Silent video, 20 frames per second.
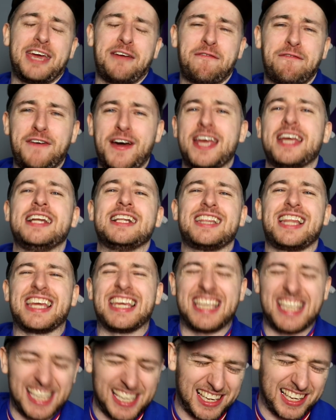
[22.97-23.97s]
finally
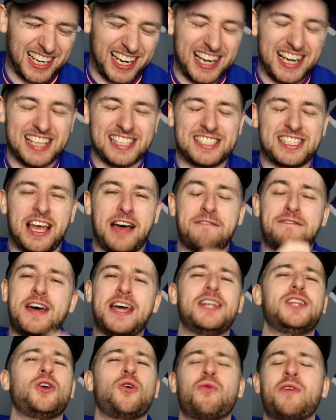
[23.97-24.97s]
here and it's a
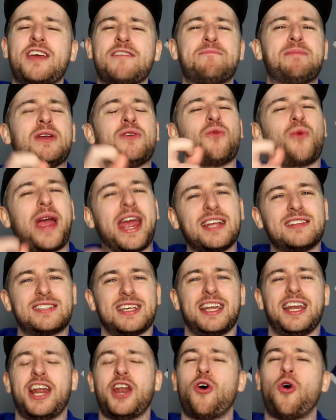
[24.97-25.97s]
video we've been
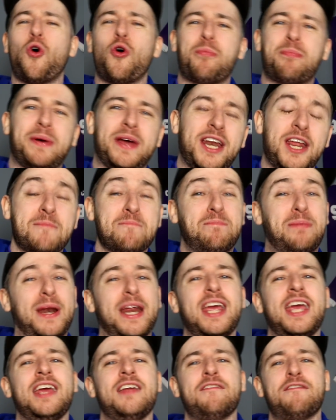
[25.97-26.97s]
waiting and hoping and
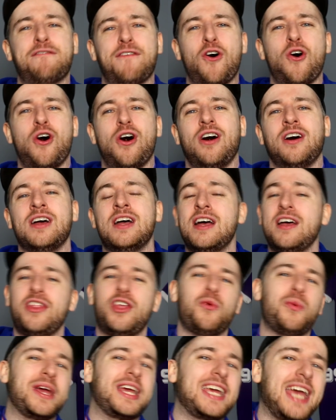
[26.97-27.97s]
praying for
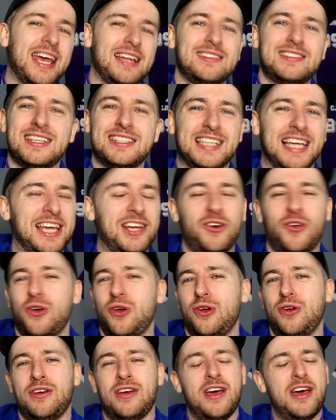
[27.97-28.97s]
that we get today
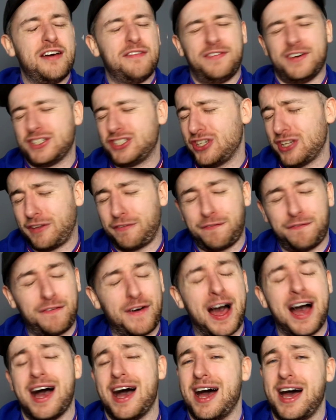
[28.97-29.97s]
now for just
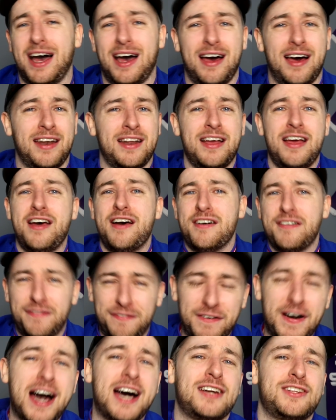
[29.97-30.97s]
far,
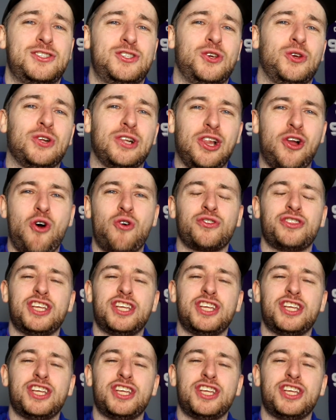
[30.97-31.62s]
far too long.